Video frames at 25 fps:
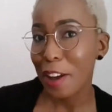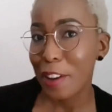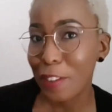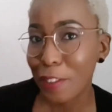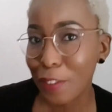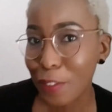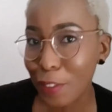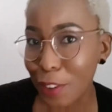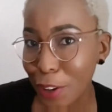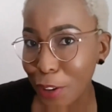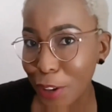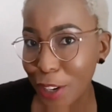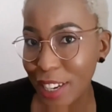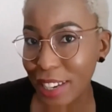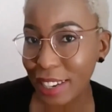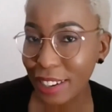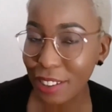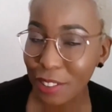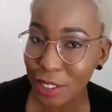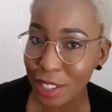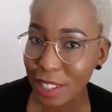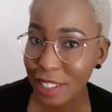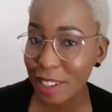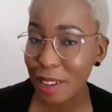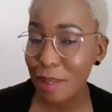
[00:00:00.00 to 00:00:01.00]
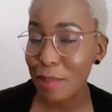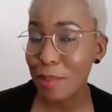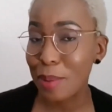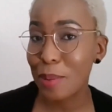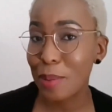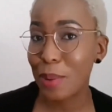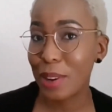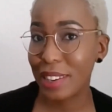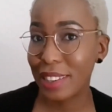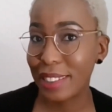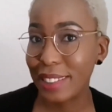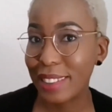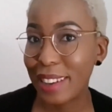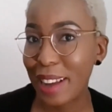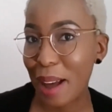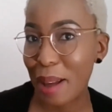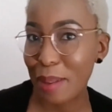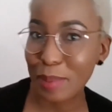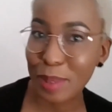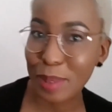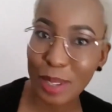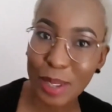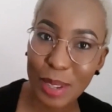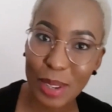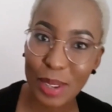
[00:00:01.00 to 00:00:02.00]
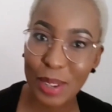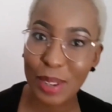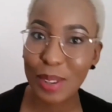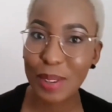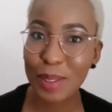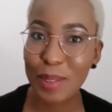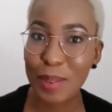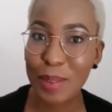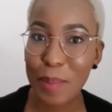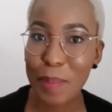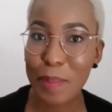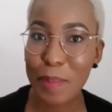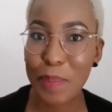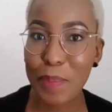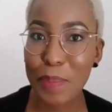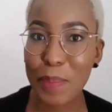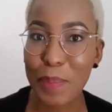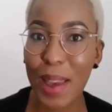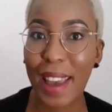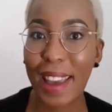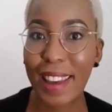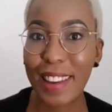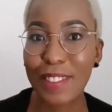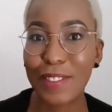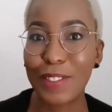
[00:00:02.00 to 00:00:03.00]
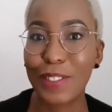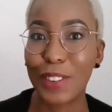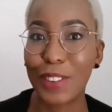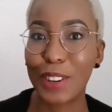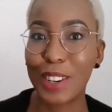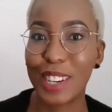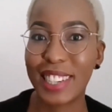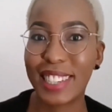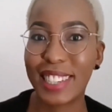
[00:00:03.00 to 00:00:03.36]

very reasonable when it comes to paying for